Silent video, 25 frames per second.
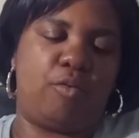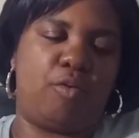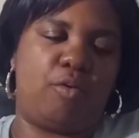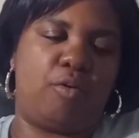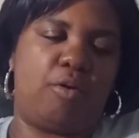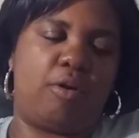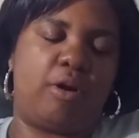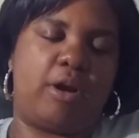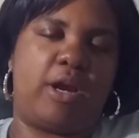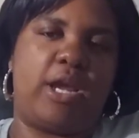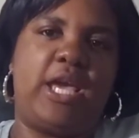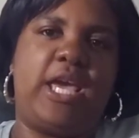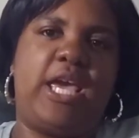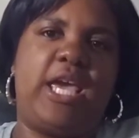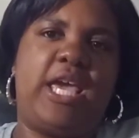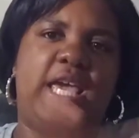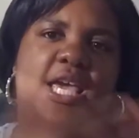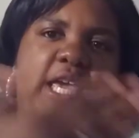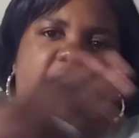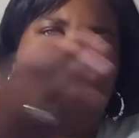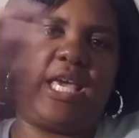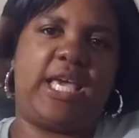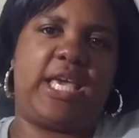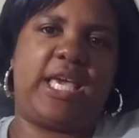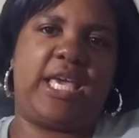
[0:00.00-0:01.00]
or
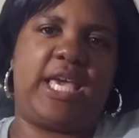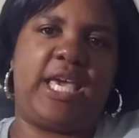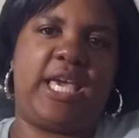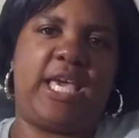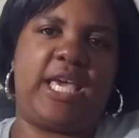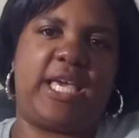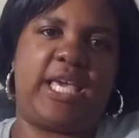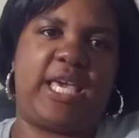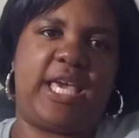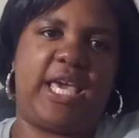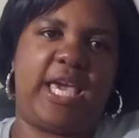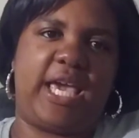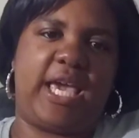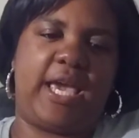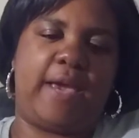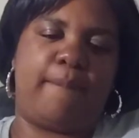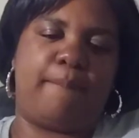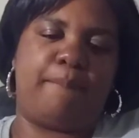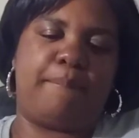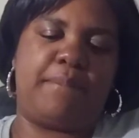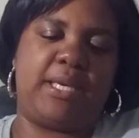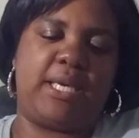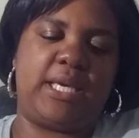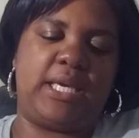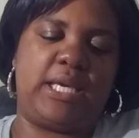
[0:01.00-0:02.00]
it
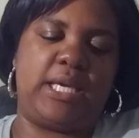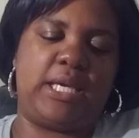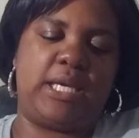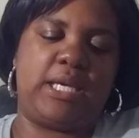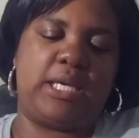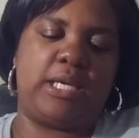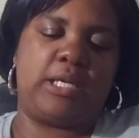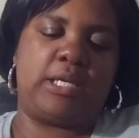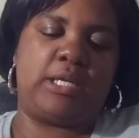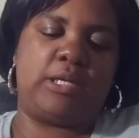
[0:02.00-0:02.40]
can't be,